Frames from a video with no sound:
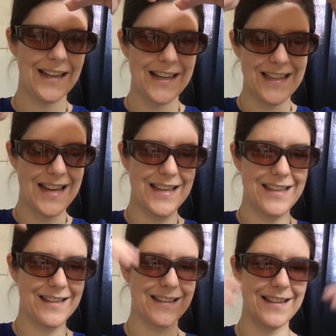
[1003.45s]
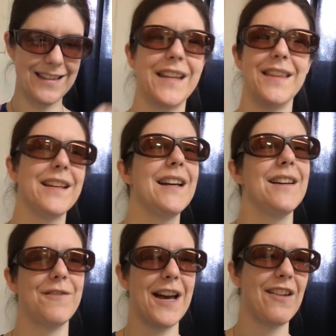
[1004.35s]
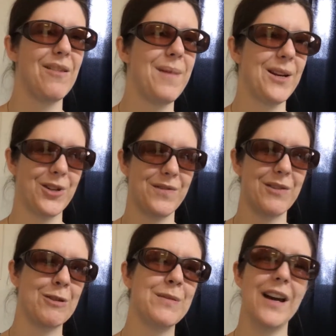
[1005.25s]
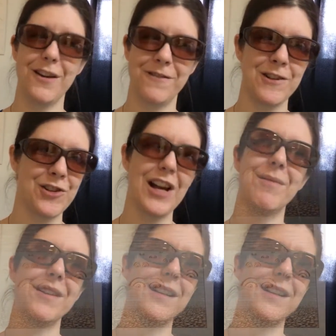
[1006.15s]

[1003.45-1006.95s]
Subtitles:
and then I think if I have a picture of the creepy eye fish, I'm